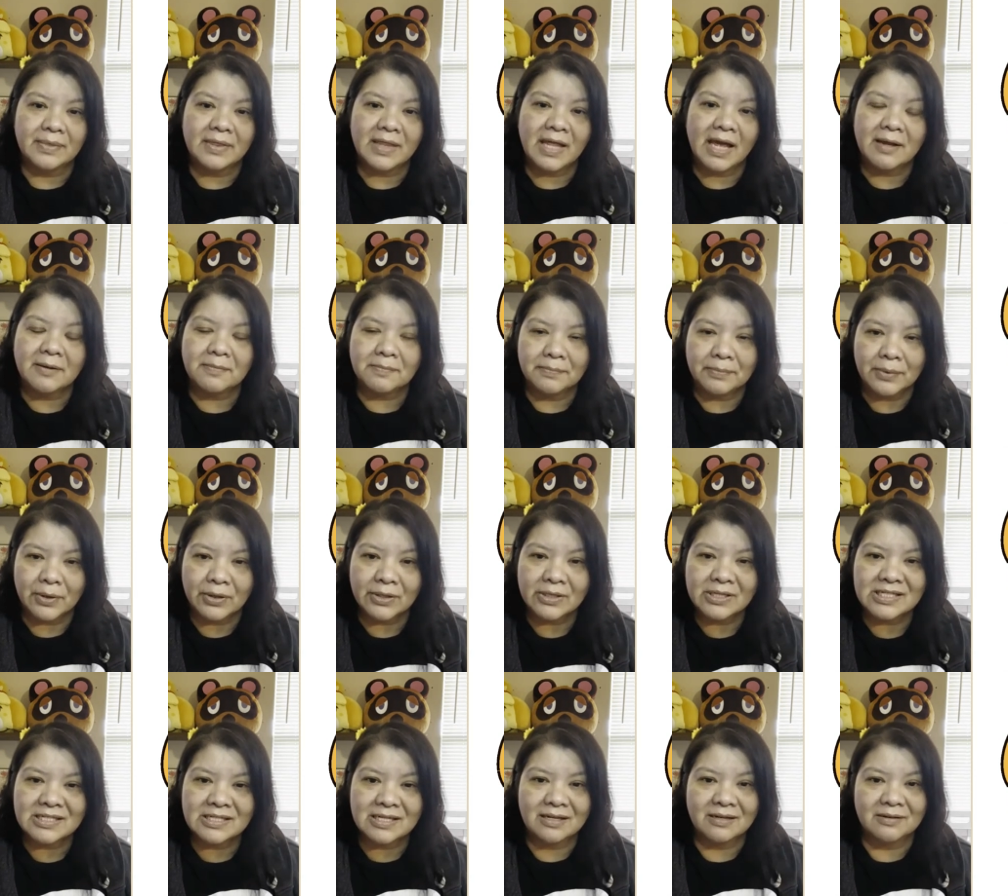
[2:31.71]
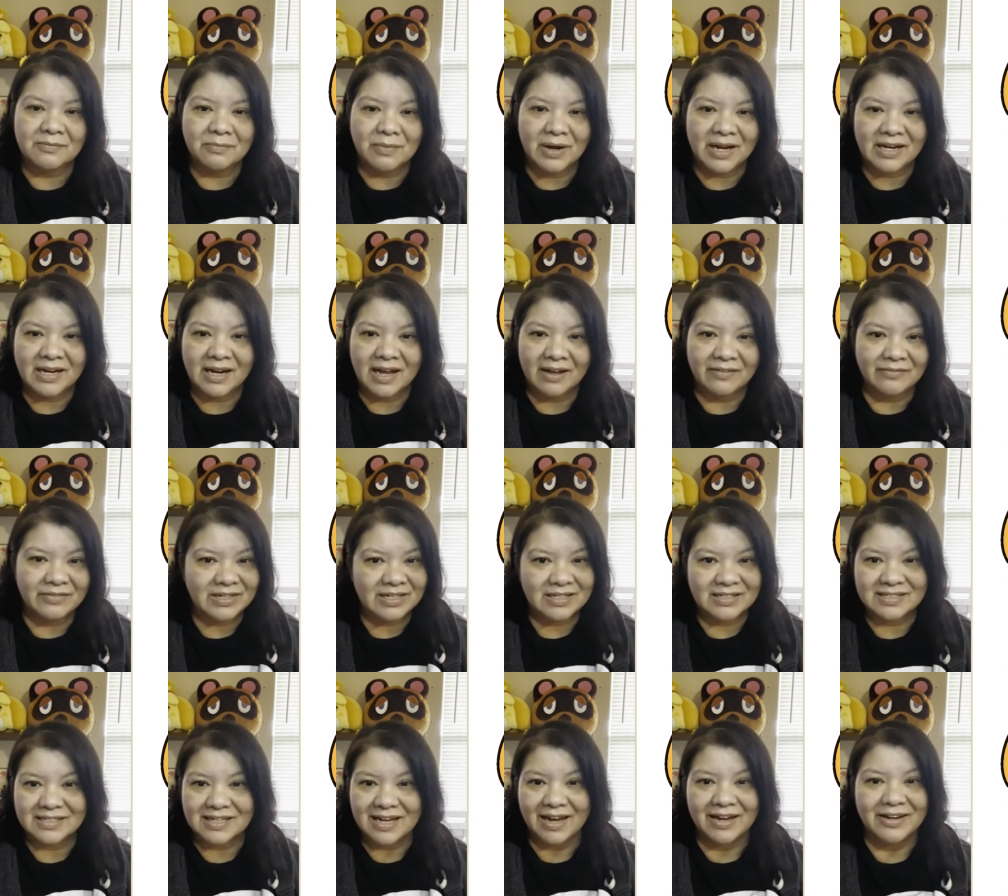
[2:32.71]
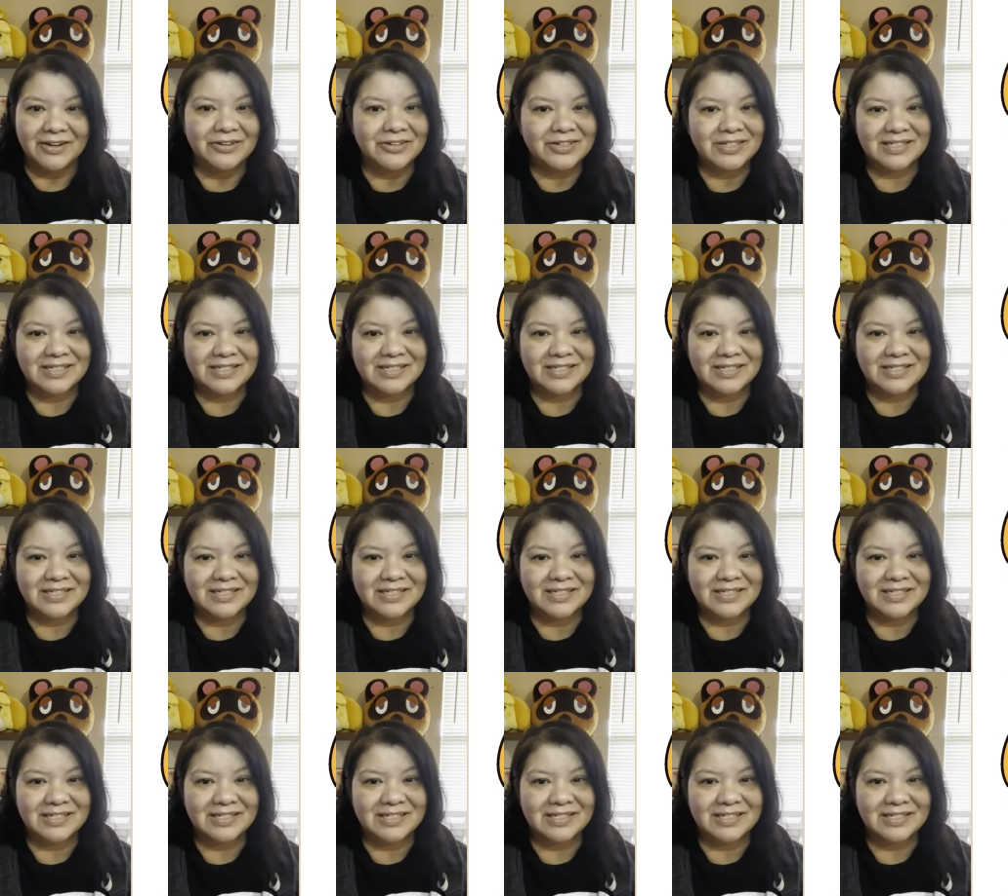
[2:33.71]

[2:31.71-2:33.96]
that person might have an entire